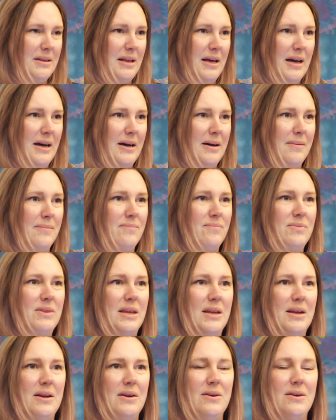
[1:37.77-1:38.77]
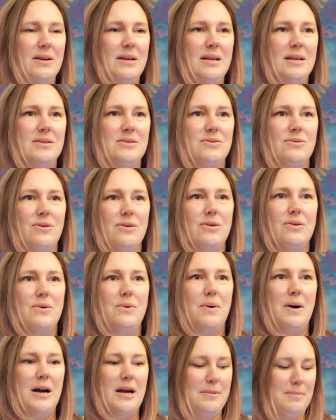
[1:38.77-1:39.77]
there is a
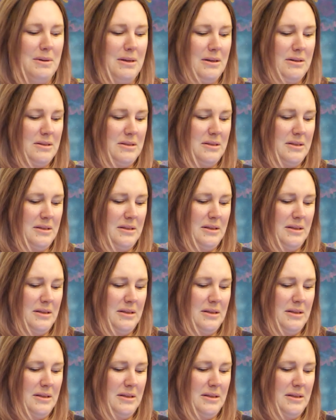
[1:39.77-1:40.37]
requirement